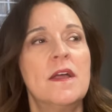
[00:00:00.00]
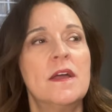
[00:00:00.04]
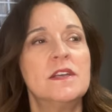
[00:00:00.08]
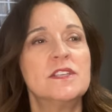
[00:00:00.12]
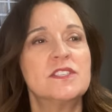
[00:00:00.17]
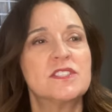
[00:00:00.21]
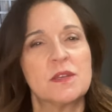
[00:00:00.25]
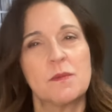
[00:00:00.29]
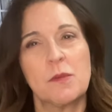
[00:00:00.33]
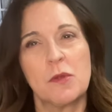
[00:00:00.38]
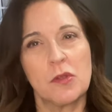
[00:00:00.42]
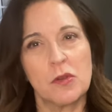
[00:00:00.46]

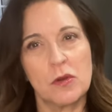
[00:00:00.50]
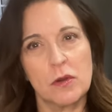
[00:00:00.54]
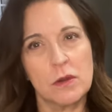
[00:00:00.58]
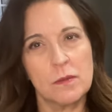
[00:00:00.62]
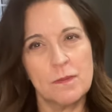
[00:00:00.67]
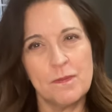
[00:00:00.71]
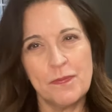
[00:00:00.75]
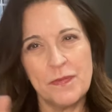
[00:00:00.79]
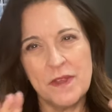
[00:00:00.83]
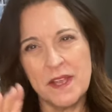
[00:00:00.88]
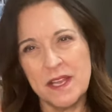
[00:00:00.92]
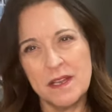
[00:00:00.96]

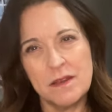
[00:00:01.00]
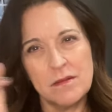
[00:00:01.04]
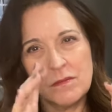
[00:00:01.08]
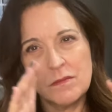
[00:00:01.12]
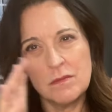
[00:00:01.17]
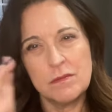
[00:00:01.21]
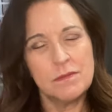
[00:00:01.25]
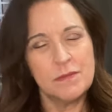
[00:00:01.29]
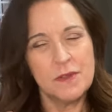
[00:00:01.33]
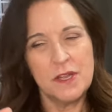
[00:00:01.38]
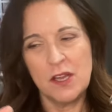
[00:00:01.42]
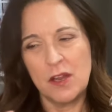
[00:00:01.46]
Similar
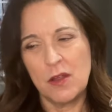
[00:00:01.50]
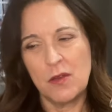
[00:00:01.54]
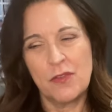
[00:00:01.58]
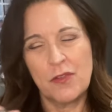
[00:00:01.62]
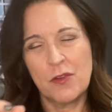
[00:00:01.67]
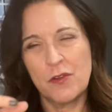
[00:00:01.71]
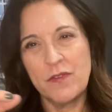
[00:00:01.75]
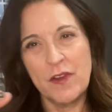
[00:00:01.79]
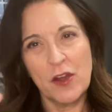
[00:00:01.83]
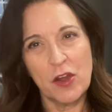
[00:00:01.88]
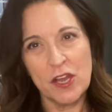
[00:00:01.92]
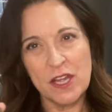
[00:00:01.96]
in, you know,
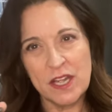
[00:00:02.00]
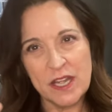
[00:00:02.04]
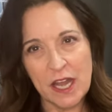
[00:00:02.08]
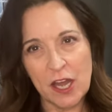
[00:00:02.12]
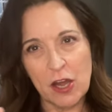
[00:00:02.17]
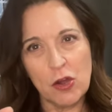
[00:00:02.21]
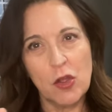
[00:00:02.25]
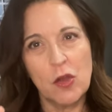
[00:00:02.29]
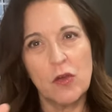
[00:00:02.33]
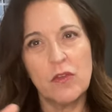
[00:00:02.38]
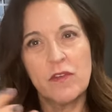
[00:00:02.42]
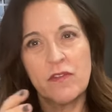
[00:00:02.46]
they're very
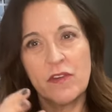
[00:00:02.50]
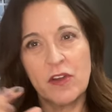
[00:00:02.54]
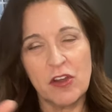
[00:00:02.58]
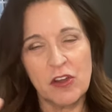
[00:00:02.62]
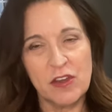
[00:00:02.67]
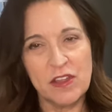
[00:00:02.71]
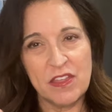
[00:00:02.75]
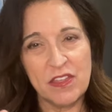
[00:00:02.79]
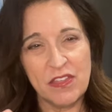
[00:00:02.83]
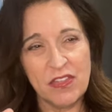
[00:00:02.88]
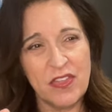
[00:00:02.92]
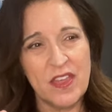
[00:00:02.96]
narrow, they're
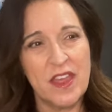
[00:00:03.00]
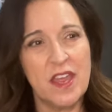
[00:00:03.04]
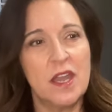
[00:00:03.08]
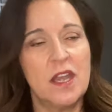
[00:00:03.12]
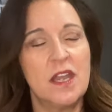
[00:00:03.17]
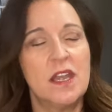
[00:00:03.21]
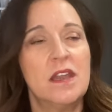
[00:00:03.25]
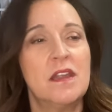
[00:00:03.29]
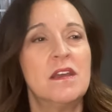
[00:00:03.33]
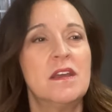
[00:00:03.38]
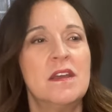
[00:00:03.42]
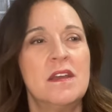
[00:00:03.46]
very
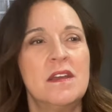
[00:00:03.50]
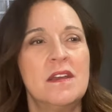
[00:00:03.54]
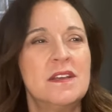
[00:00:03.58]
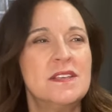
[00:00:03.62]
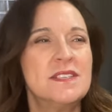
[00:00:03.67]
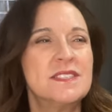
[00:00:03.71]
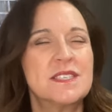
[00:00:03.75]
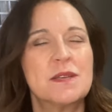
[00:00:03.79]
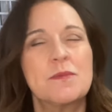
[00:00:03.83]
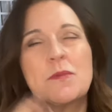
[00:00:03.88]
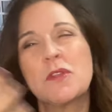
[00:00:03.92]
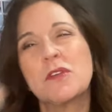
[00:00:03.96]
thin,
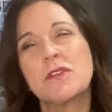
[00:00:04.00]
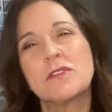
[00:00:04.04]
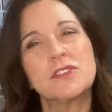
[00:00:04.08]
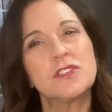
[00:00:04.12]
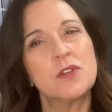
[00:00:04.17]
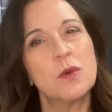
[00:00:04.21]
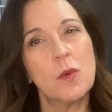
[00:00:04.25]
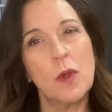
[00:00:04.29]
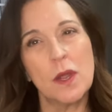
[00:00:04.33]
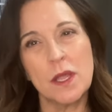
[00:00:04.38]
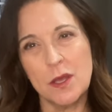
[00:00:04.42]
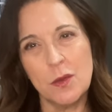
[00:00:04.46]
similar
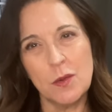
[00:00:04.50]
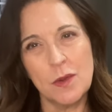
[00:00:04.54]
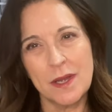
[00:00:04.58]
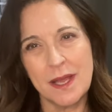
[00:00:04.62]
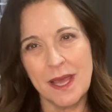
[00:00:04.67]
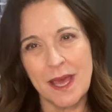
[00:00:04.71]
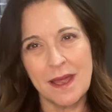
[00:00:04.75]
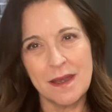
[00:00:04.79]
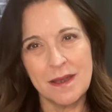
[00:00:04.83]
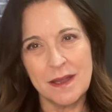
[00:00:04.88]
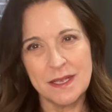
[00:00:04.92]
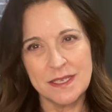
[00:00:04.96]
to what you would
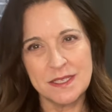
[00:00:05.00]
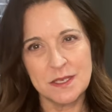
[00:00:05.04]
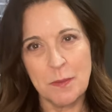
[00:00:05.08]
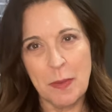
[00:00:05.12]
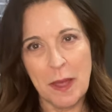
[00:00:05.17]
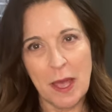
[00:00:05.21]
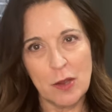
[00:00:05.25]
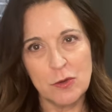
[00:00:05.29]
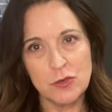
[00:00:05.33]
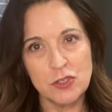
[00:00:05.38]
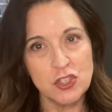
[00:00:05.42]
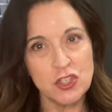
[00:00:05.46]
get as a
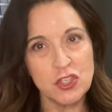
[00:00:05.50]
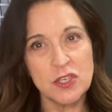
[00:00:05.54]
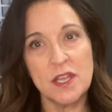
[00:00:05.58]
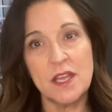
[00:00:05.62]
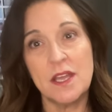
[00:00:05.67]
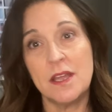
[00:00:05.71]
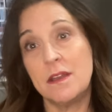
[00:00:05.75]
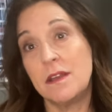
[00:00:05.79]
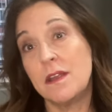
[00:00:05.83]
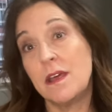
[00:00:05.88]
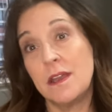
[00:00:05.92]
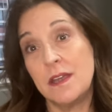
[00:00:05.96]
pouch
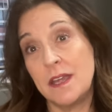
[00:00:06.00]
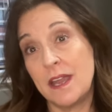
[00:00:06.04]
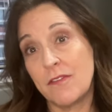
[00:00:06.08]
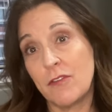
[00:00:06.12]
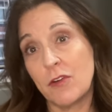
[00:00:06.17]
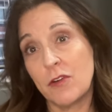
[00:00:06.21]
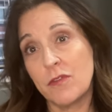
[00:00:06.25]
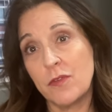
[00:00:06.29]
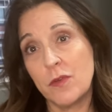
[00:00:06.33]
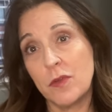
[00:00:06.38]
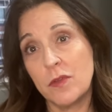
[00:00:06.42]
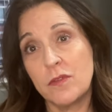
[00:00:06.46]
in a
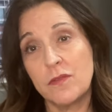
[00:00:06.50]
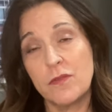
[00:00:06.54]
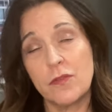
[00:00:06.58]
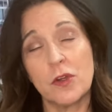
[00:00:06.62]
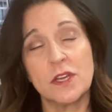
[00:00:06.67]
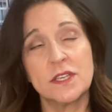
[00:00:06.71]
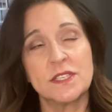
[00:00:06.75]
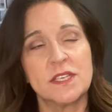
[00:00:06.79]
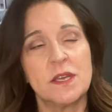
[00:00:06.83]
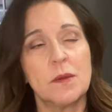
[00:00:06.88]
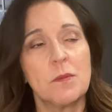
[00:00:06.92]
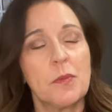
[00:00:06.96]
Neverfull, for
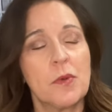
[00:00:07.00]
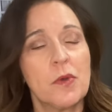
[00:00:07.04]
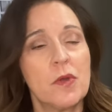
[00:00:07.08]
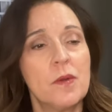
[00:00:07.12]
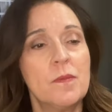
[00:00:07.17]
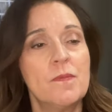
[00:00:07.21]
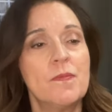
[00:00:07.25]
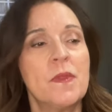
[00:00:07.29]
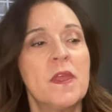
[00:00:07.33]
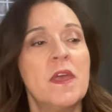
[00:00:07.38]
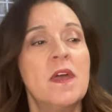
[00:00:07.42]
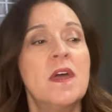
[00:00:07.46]

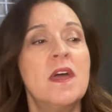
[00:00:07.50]
example.